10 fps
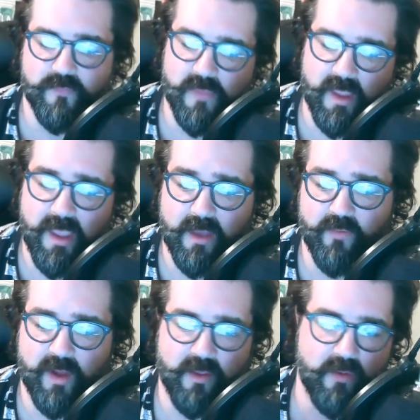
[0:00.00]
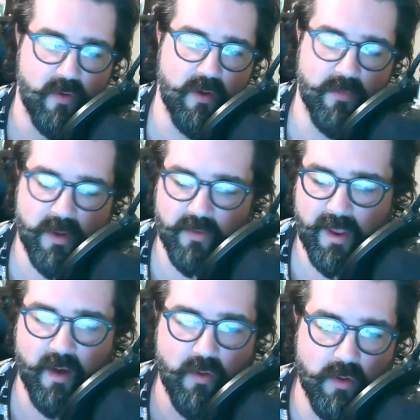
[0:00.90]
And when I heard about
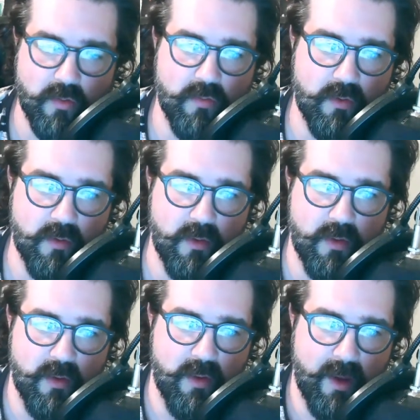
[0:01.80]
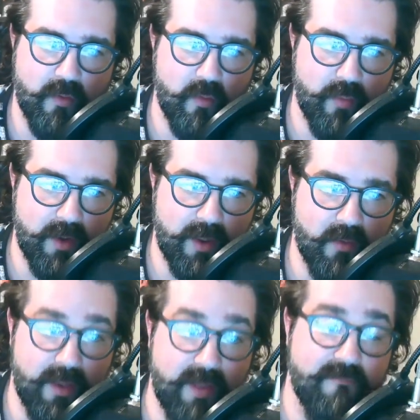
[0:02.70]
Arrow, Arrow putting
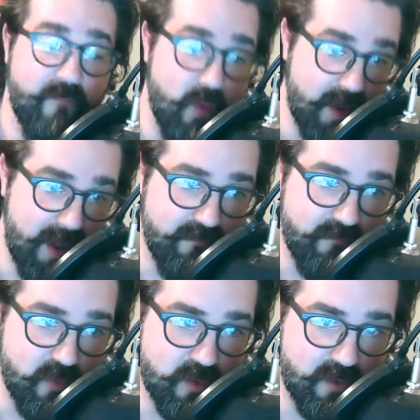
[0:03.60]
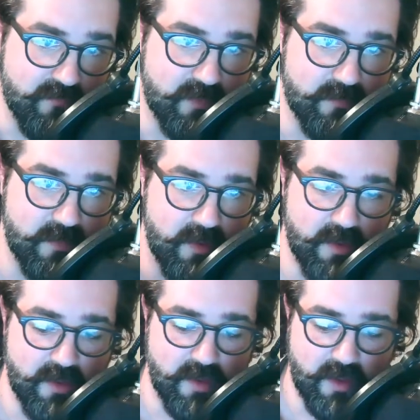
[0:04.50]
out a 4K version of it,
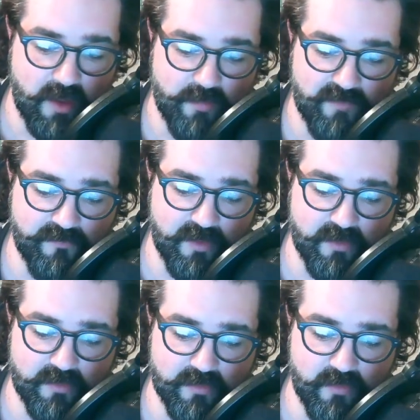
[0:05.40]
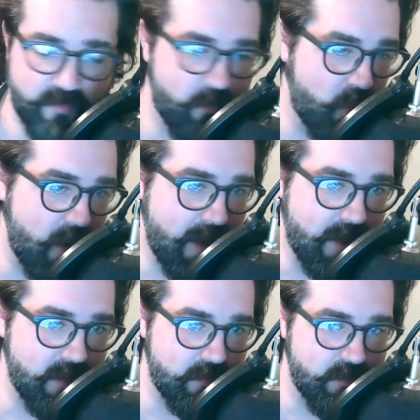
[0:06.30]
um, I figured, why
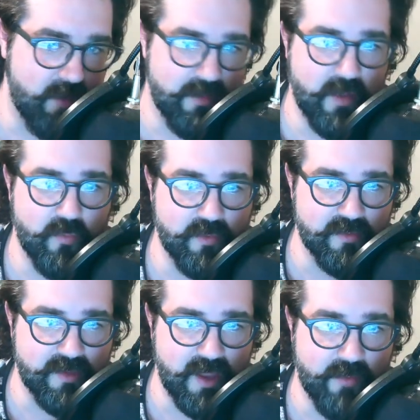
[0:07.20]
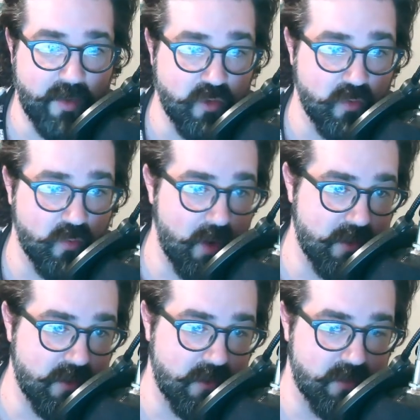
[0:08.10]
not? Maybe that would be the time I should
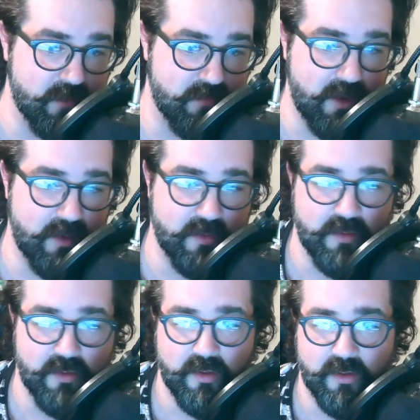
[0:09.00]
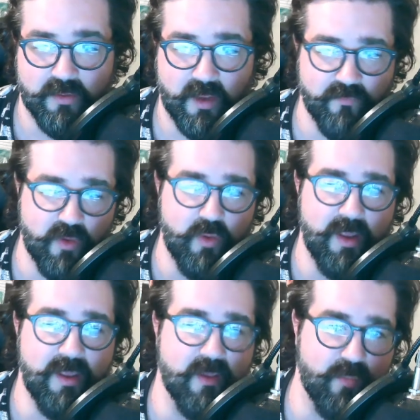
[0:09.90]
watch it, right? it's kind of a
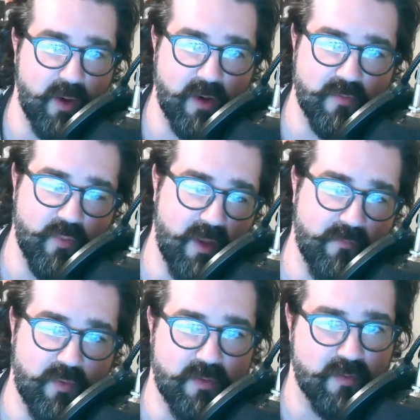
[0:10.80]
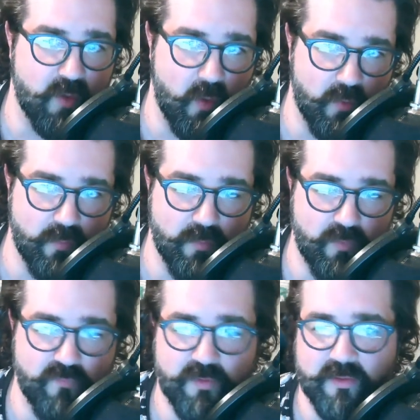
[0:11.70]
unique experience where you have one of these cult
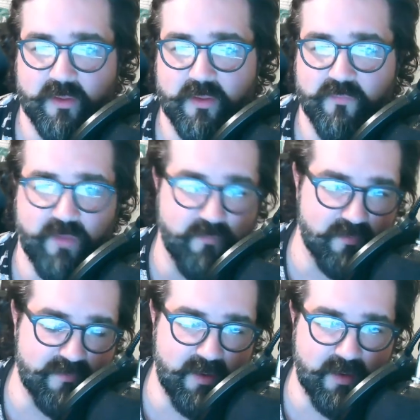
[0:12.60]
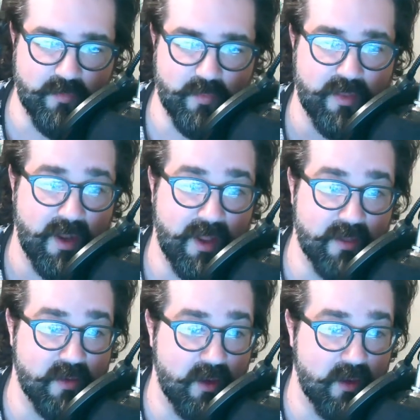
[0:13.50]
movies and you've never seen it, but then I get
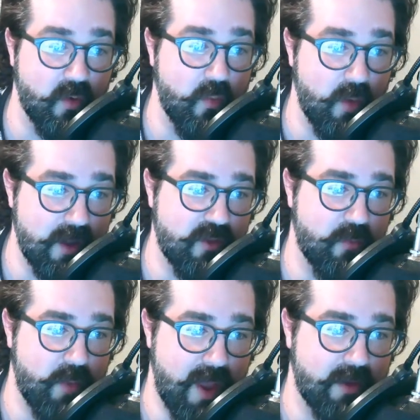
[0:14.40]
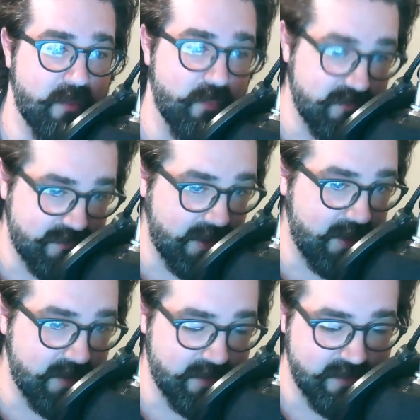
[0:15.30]
to kind of go watch it back in
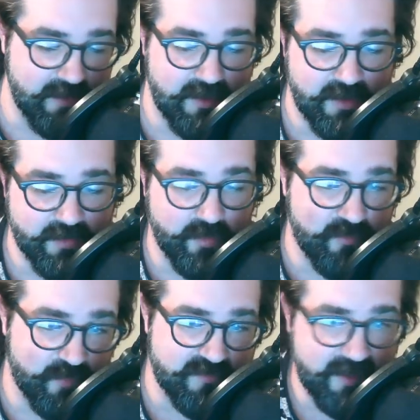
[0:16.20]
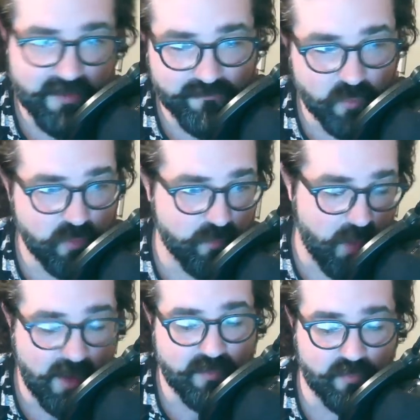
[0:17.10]
pristine, the most pristine version
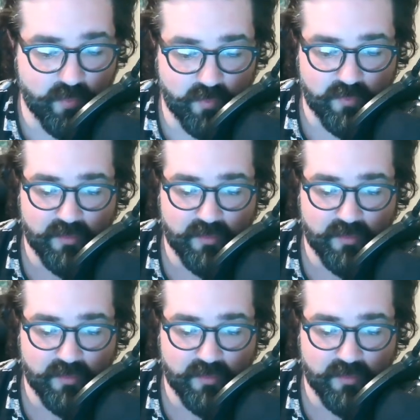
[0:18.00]
possible.